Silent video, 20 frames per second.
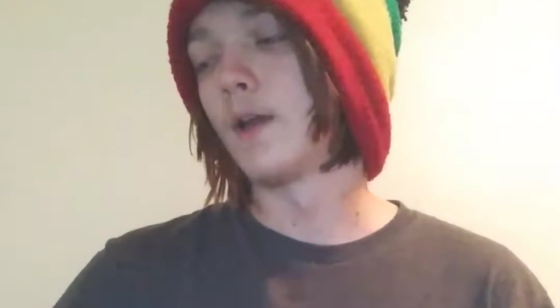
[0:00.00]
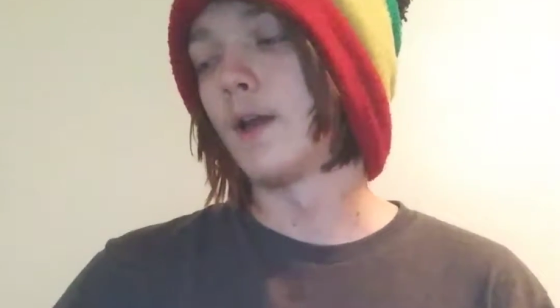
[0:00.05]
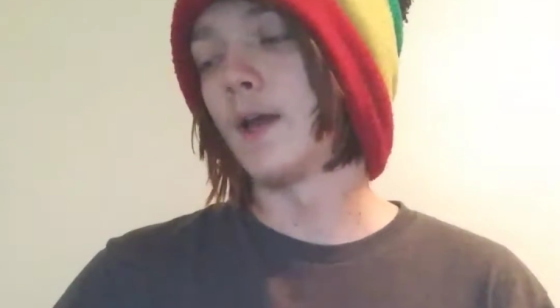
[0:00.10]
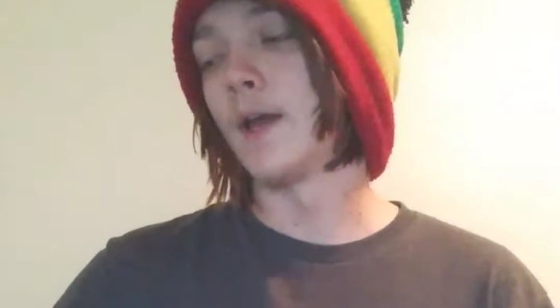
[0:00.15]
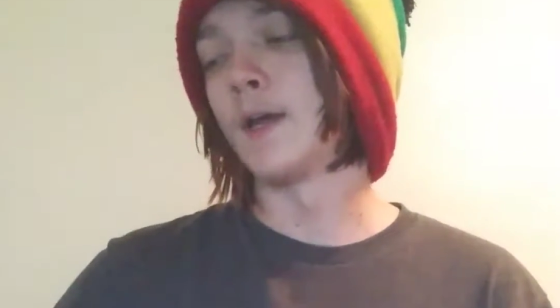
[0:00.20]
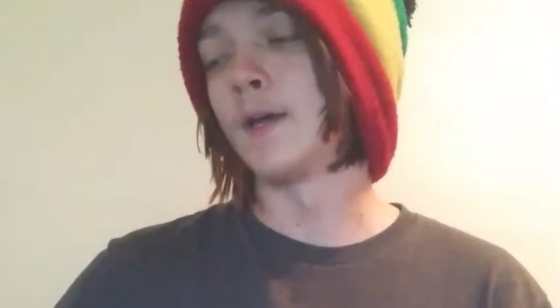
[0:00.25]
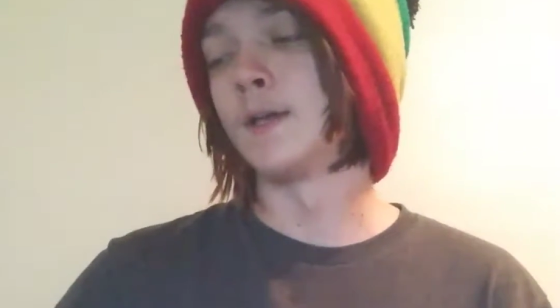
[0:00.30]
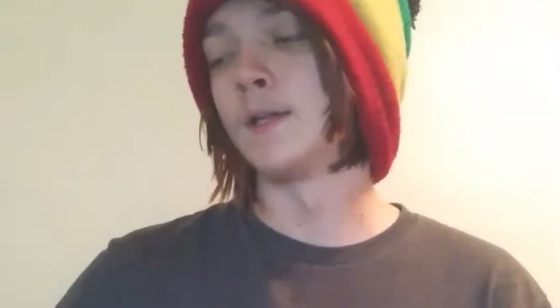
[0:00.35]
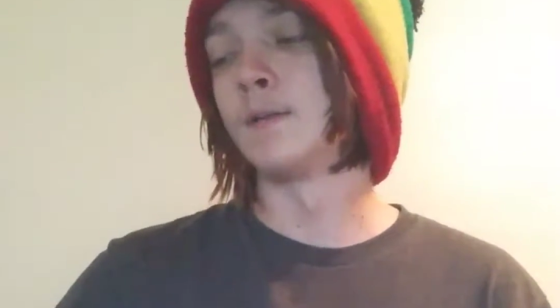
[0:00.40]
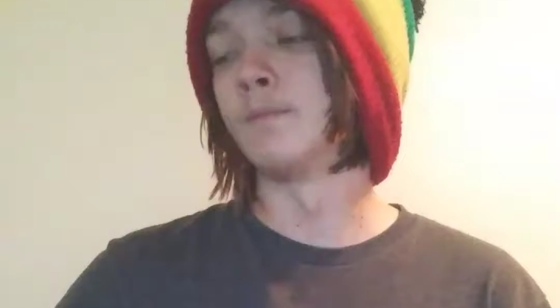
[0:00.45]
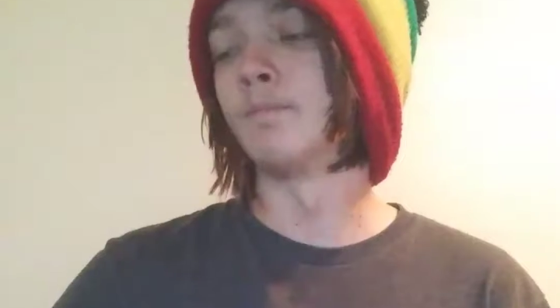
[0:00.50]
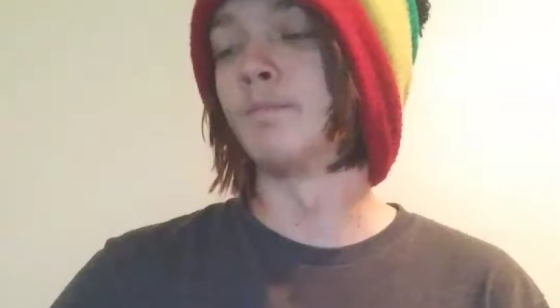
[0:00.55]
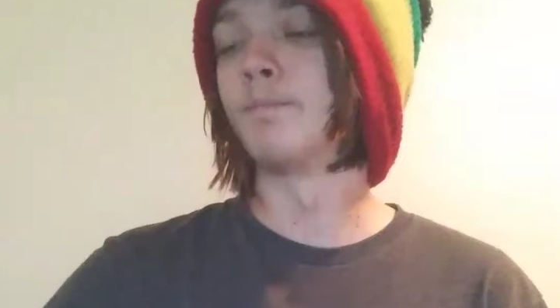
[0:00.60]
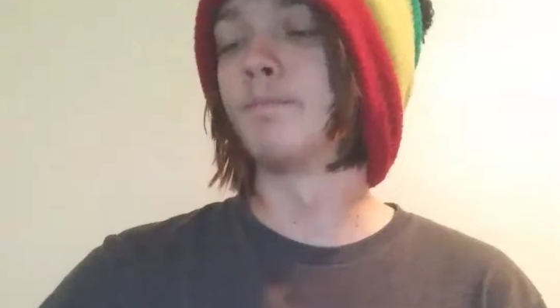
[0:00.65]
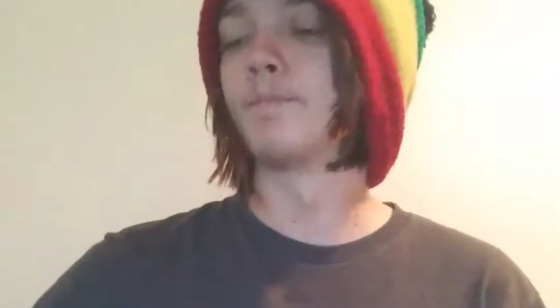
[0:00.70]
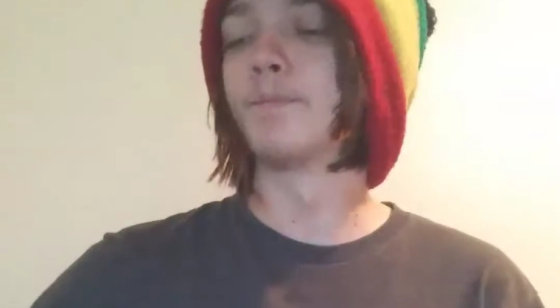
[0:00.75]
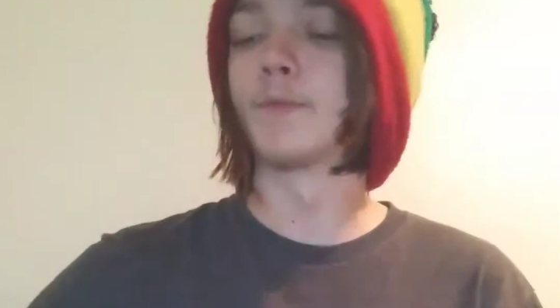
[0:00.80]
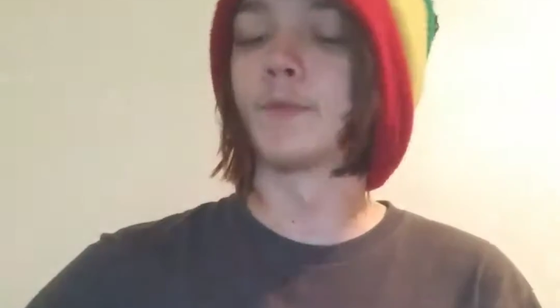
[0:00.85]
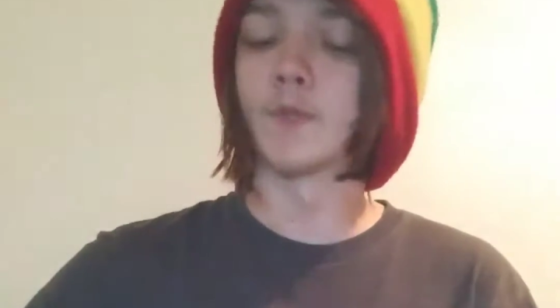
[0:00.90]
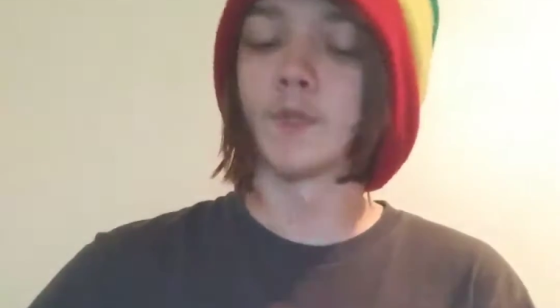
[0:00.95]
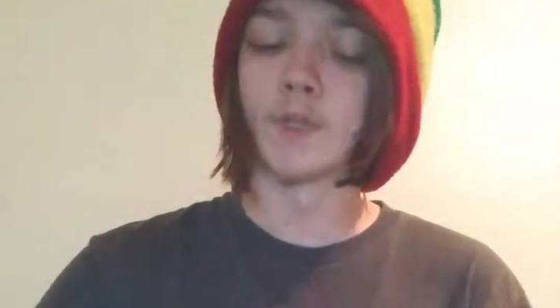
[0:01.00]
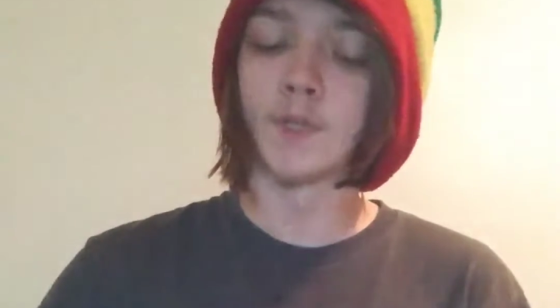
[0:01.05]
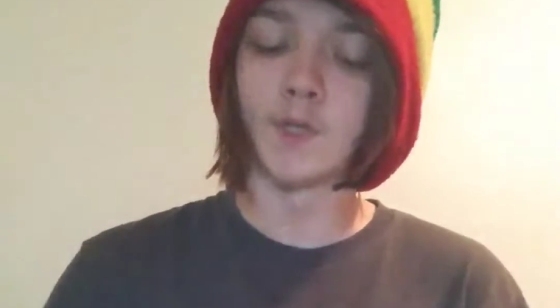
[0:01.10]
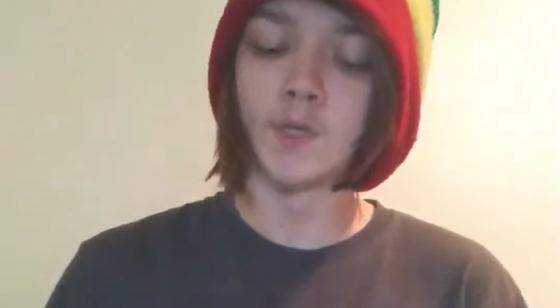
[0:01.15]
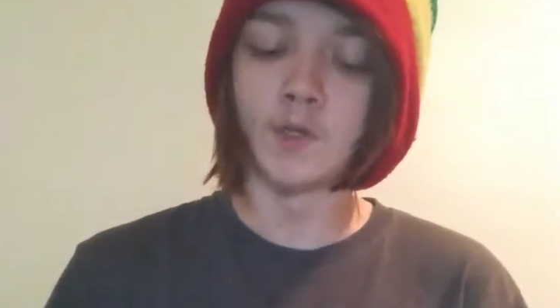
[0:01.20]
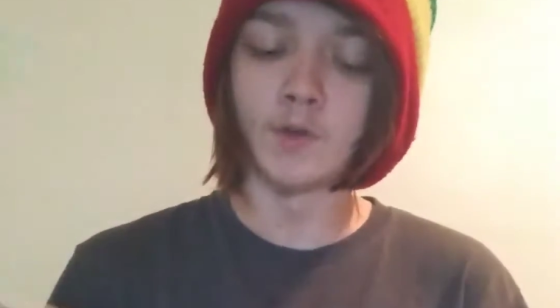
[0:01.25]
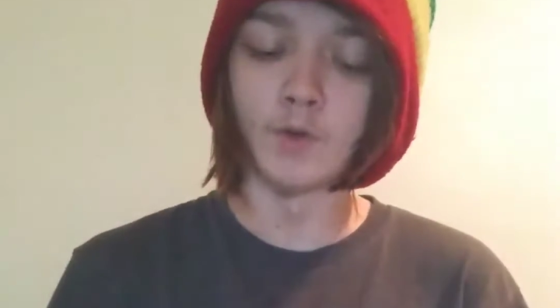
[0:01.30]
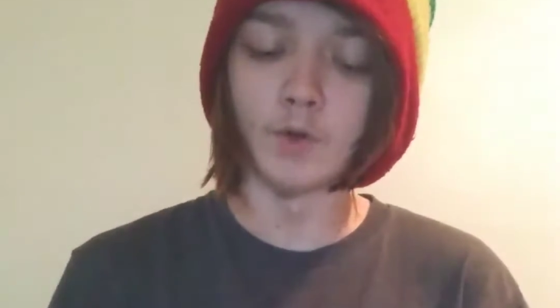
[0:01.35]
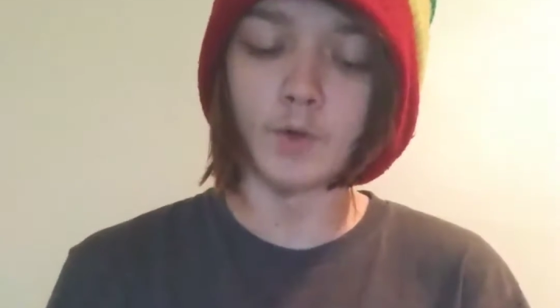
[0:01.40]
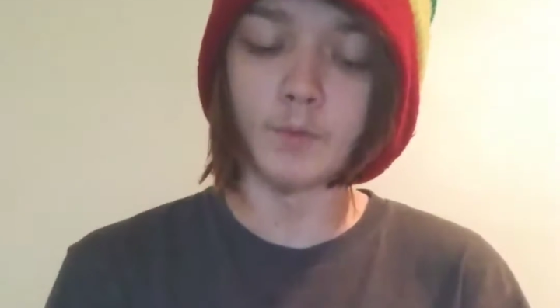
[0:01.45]
And
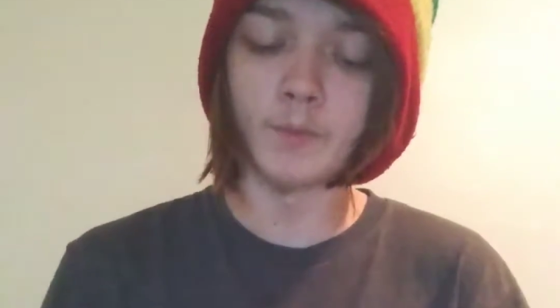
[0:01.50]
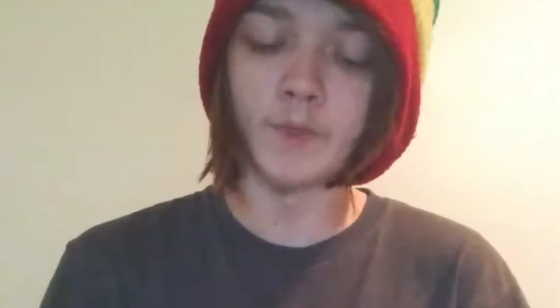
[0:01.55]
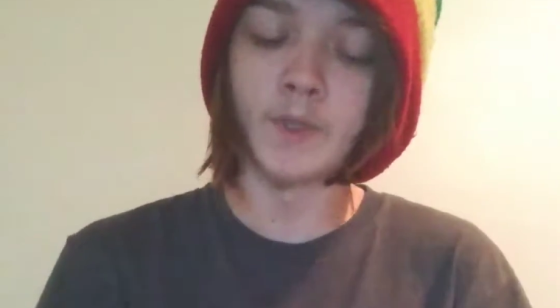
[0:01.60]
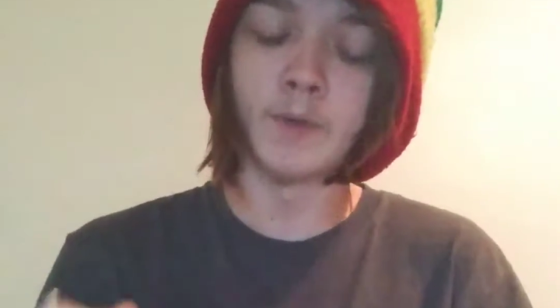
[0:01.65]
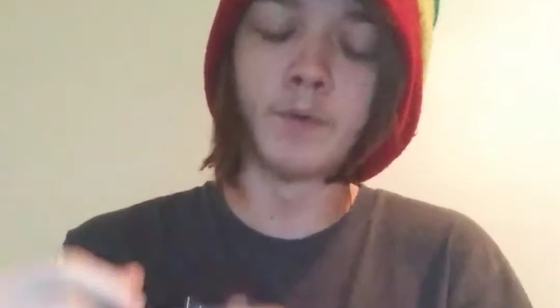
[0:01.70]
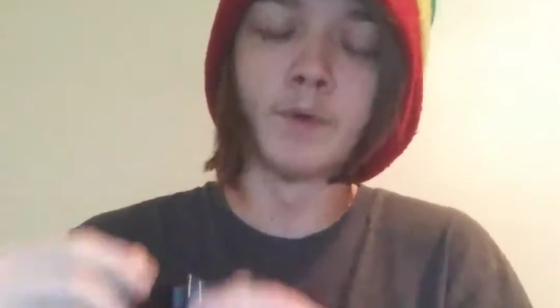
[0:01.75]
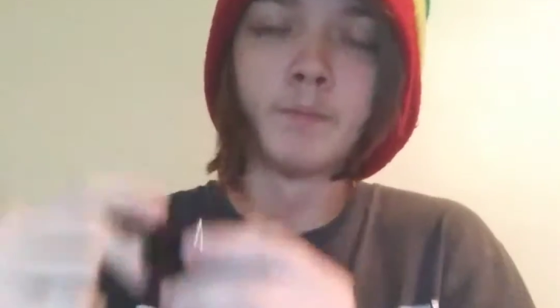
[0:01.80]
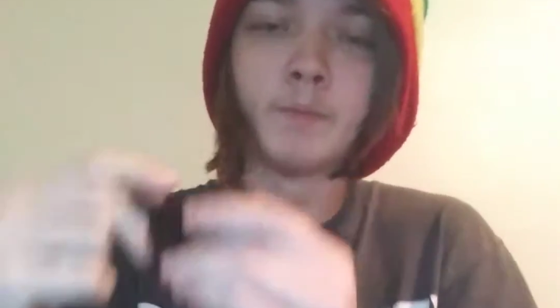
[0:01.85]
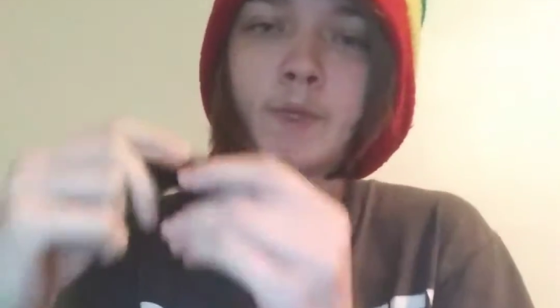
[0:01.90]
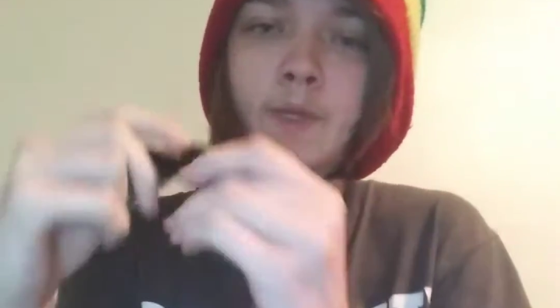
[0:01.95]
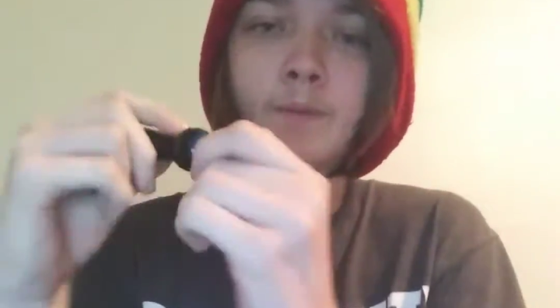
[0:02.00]
normally when